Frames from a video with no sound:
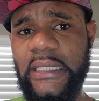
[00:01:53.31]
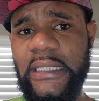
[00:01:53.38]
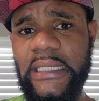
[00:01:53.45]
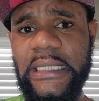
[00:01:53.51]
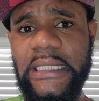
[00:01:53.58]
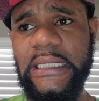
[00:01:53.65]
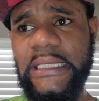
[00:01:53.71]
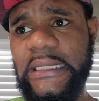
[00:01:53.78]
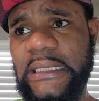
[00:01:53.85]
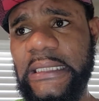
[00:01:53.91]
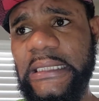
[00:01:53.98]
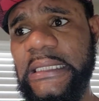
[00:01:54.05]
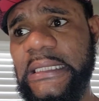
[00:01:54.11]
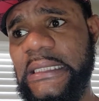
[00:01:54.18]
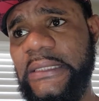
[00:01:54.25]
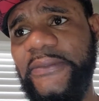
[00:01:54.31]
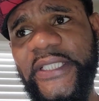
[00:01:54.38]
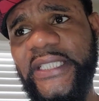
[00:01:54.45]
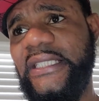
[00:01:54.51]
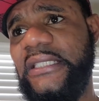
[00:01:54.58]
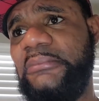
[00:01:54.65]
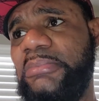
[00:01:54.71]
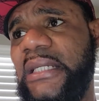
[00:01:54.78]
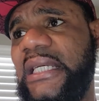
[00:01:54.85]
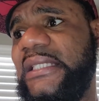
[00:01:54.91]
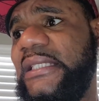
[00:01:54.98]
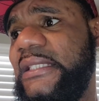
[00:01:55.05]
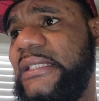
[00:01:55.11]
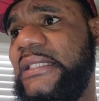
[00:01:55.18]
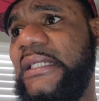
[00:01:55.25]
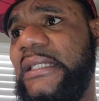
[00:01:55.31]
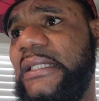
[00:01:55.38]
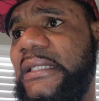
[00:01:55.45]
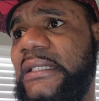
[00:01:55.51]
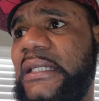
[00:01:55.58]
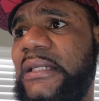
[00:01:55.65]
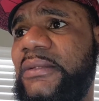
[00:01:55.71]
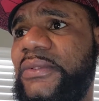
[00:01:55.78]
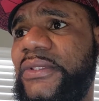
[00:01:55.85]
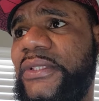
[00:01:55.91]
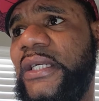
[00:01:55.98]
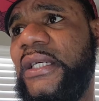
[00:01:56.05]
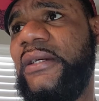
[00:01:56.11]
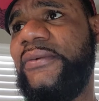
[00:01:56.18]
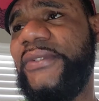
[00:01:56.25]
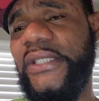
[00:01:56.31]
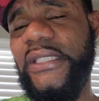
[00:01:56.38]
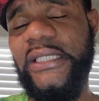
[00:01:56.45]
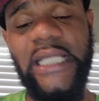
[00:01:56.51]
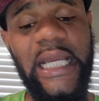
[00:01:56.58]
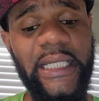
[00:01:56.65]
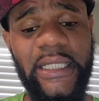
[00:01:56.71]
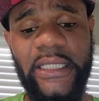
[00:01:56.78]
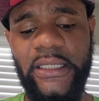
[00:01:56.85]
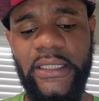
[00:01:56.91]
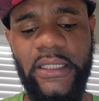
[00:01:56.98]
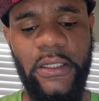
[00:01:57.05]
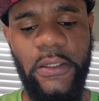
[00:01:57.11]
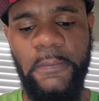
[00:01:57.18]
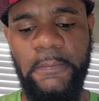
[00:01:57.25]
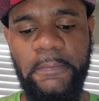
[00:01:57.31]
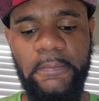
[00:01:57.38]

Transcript: and recently passed it, and I was excited, you know,